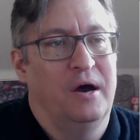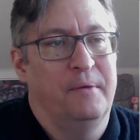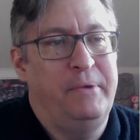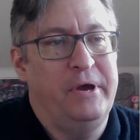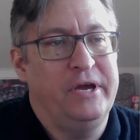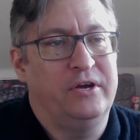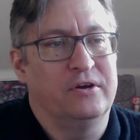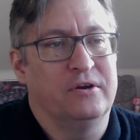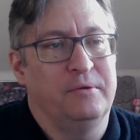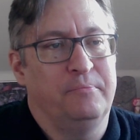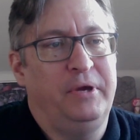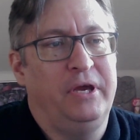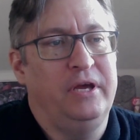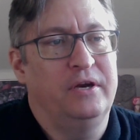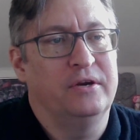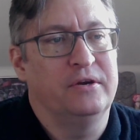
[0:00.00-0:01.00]
Baker and
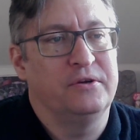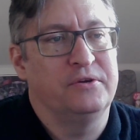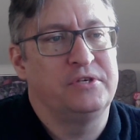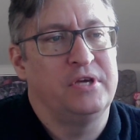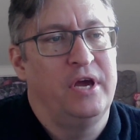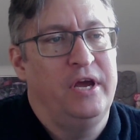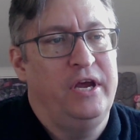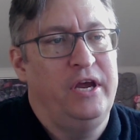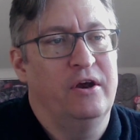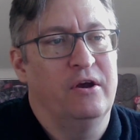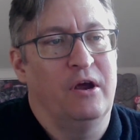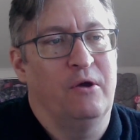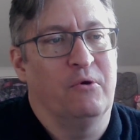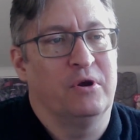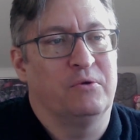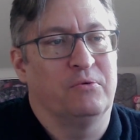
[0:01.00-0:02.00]
Peters. Here
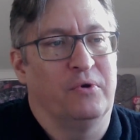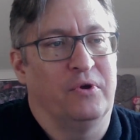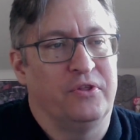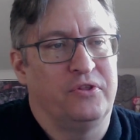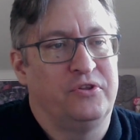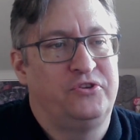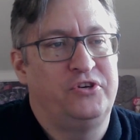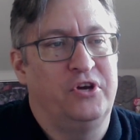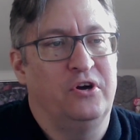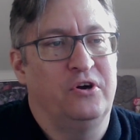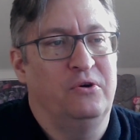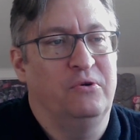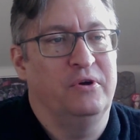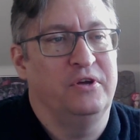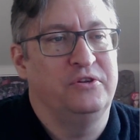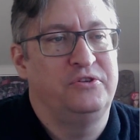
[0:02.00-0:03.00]
I worked with
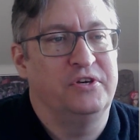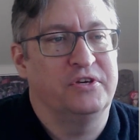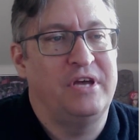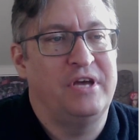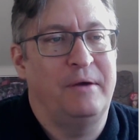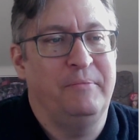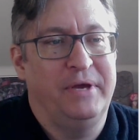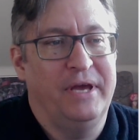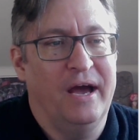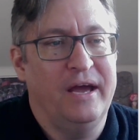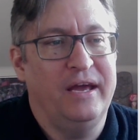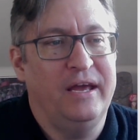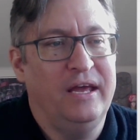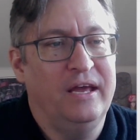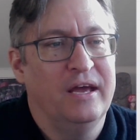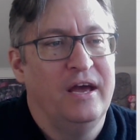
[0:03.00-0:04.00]
Cho and
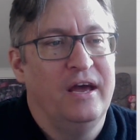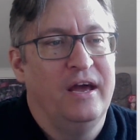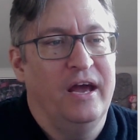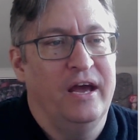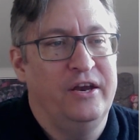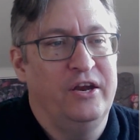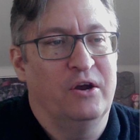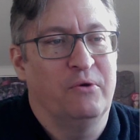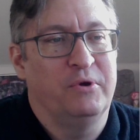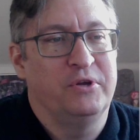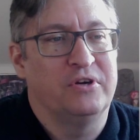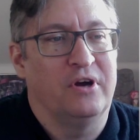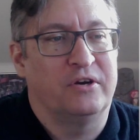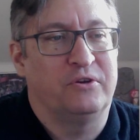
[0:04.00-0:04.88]
Csikszentmihalyi, and here we